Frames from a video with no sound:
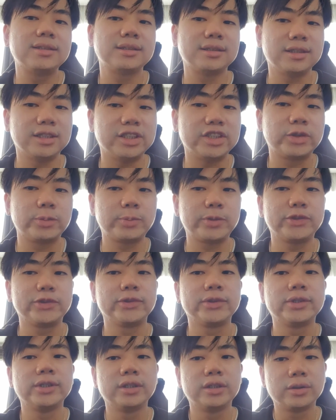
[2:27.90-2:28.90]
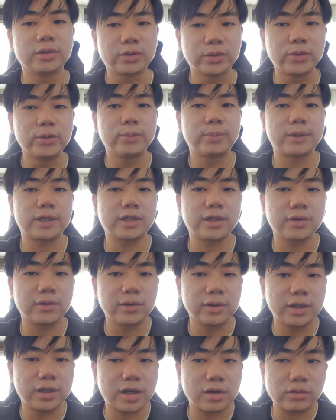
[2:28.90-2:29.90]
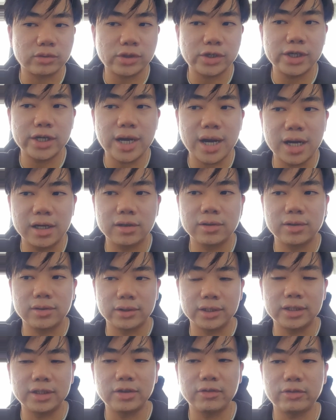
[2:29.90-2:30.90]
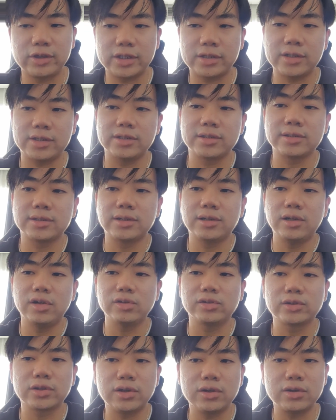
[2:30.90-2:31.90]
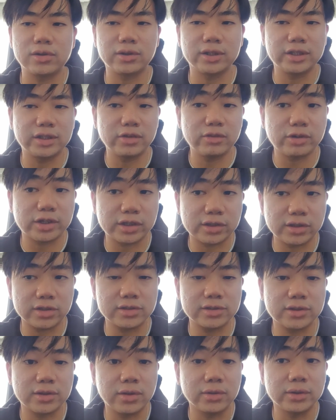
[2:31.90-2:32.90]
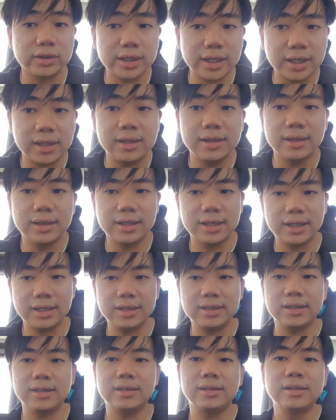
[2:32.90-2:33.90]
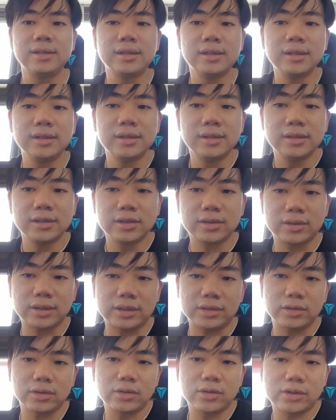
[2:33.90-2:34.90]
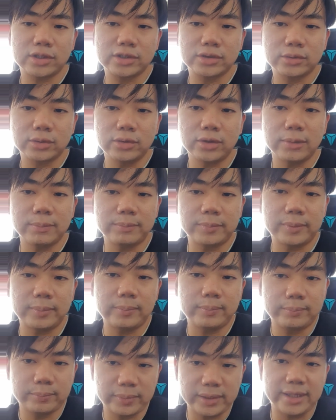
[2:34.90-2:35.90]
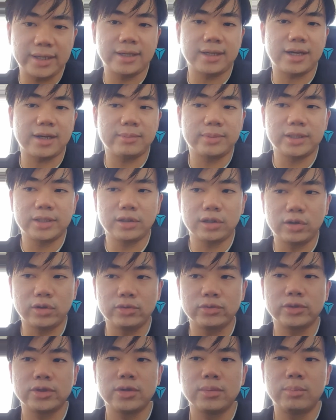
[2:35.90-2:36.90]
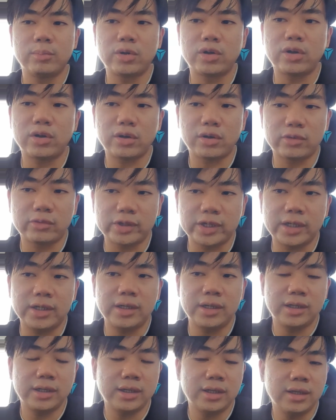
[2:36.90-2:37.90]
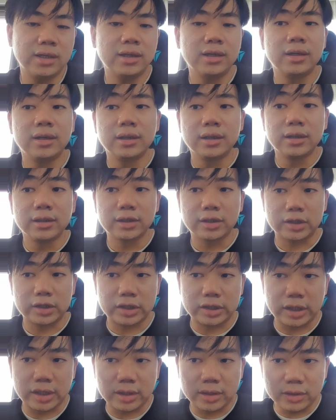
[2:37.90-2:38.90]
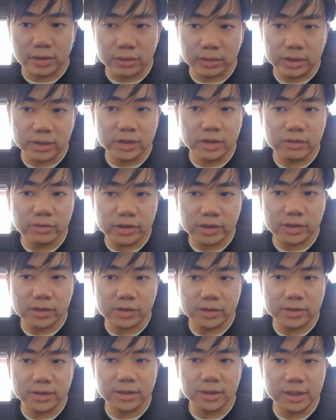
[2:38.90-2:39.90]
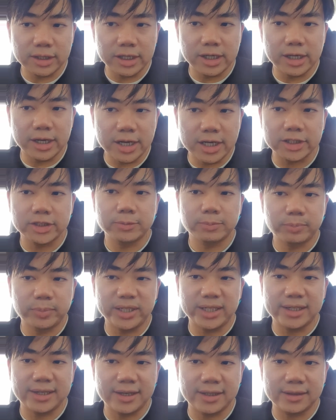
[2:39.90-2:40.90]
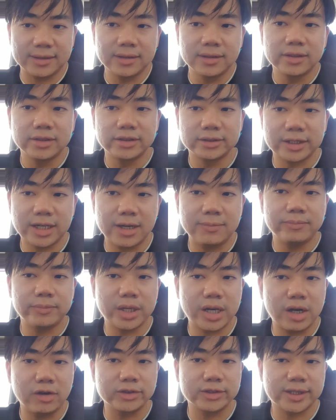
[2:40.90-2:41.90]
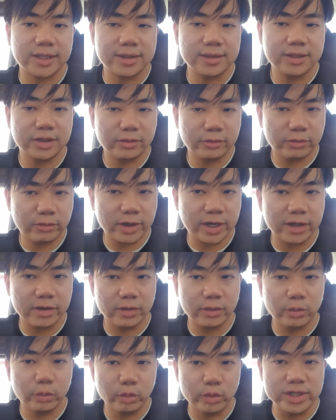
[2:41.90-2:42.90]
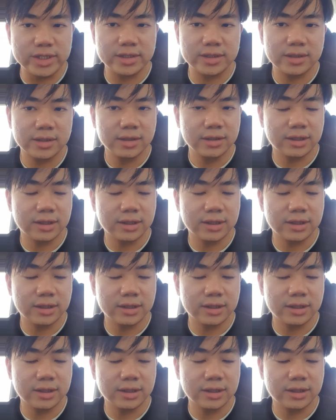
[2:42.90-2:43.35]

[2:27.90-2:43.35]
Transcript: dispute to particular country are connecting factors. Also, connecting factors connect legal categories to applicable laws. Moreover, connecting factors explicate some outstanding fact which